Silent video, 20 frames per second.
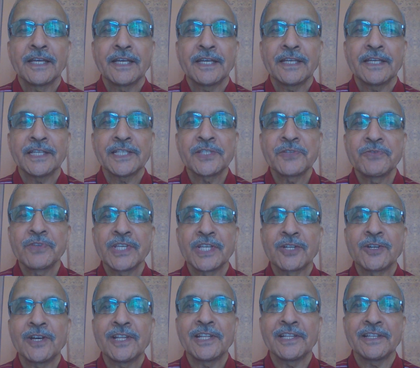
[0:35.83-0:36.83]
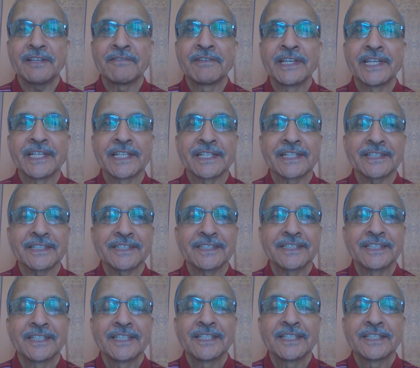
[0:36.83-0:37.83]
As we are all aware,
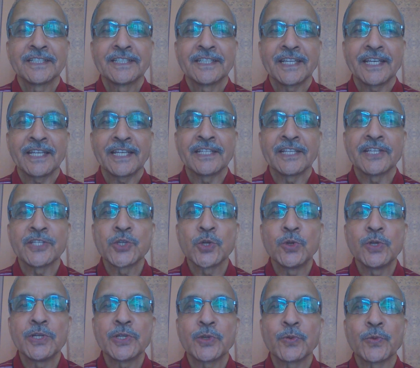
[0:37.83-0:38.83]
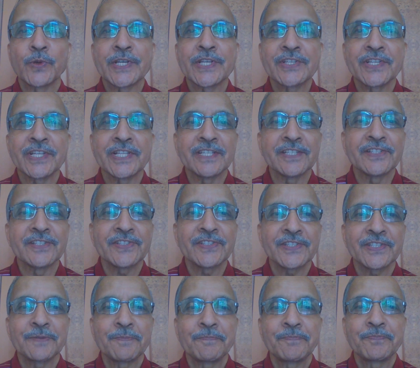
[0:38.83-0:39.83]
an age old question
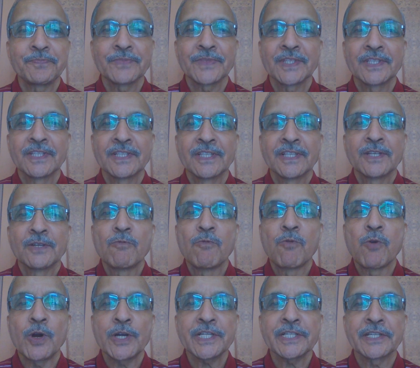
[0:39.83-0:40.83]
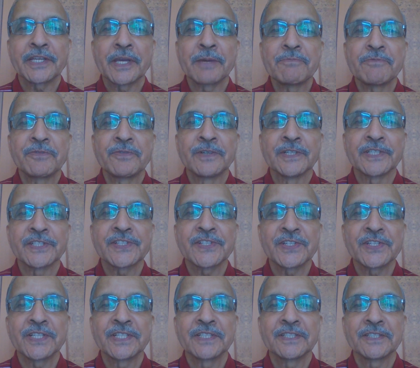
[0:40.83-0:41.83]
is what came
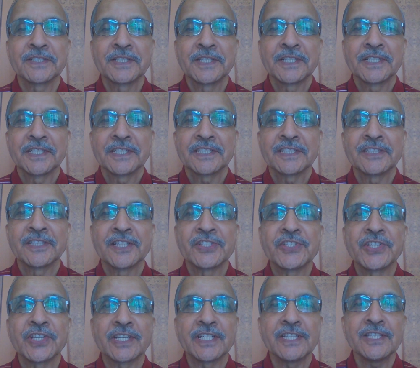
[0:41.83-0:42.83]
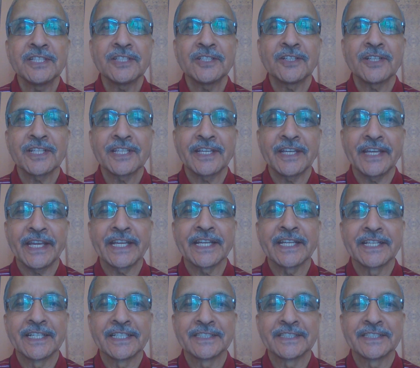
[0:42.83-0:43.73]
first, the chicken or the egg?